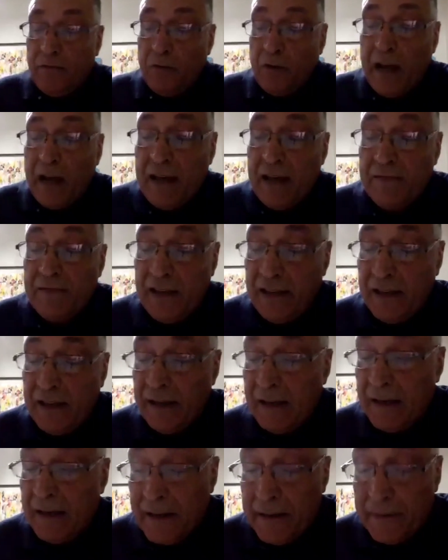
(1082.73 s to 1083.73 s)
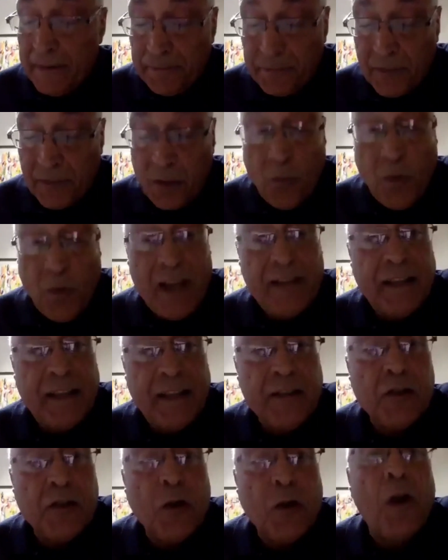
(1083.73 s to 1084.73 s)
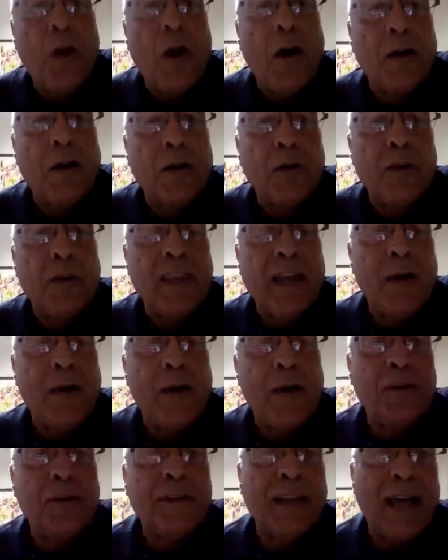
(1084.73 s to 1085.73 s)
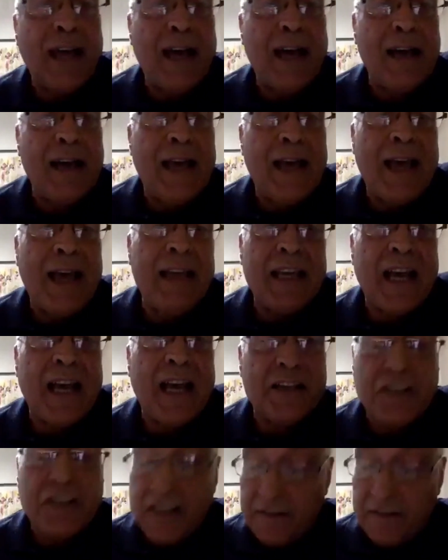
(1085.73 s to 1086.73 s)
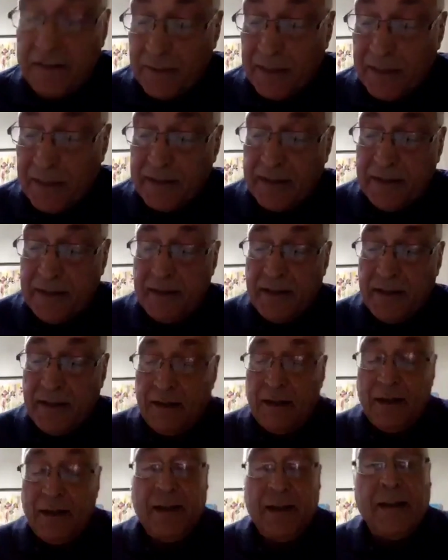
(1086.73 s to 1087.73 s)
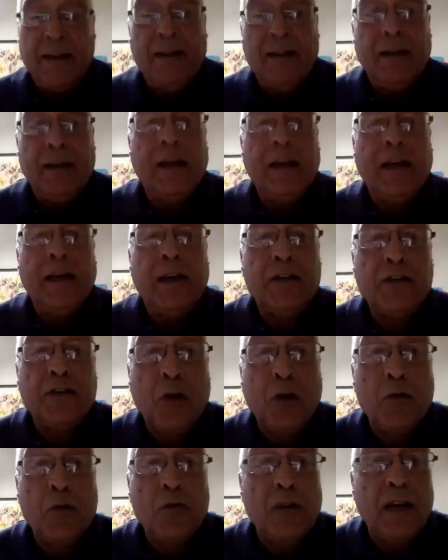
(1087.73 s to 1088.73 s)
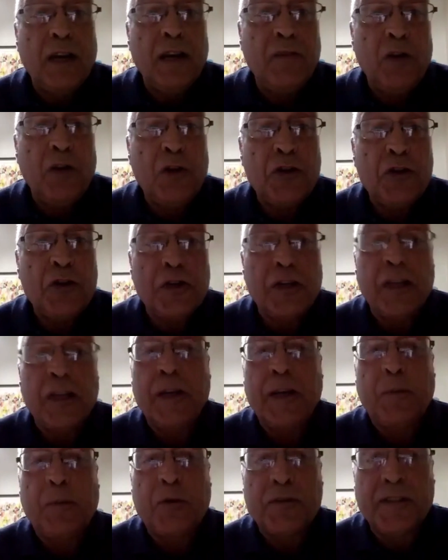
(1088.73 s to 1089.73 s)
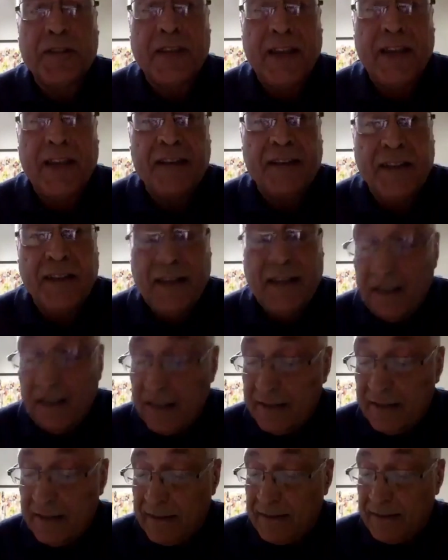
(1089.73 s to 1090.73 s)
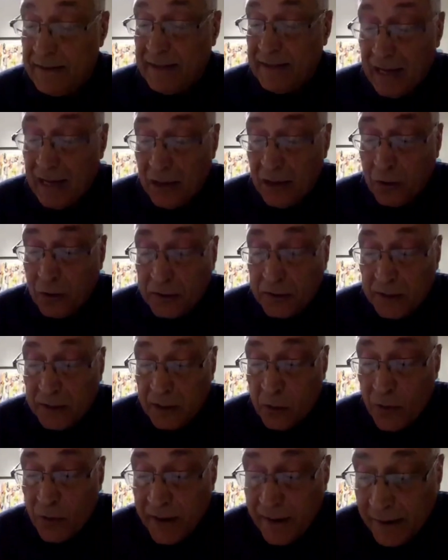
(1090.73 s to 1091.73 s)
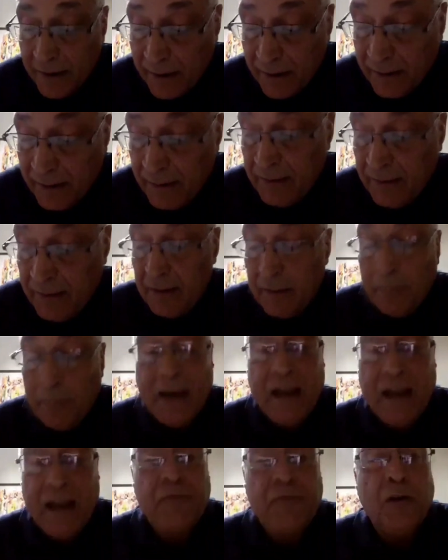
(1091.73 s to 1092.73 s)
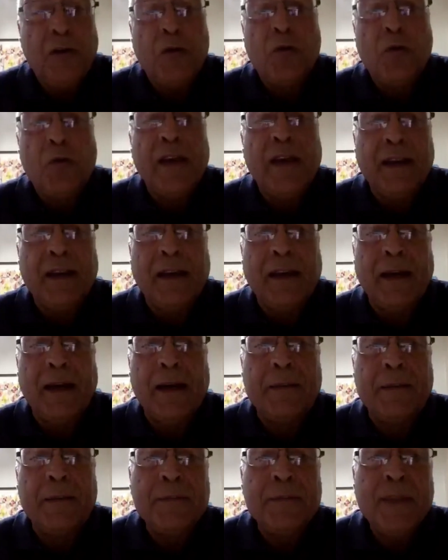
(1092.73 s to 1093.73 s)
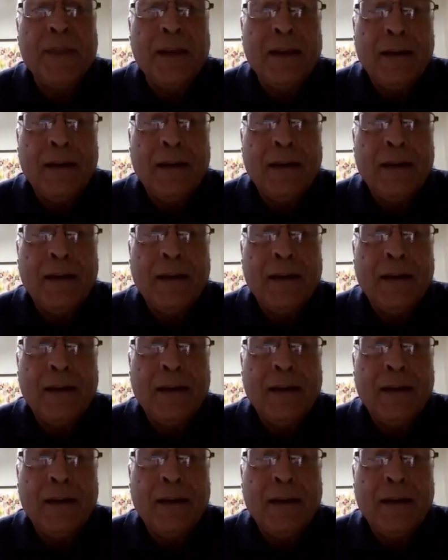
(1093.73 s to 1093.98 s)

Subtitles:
for having waited so long without any achievements. So the revolutionary process is still continuing by following